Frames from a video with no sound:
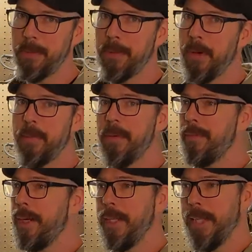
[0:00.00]
through Harbor
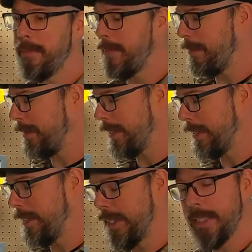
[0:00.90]
Freight, like maybe
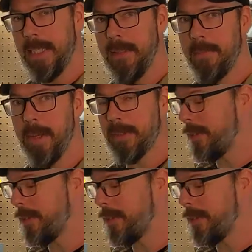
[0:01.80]
$16 or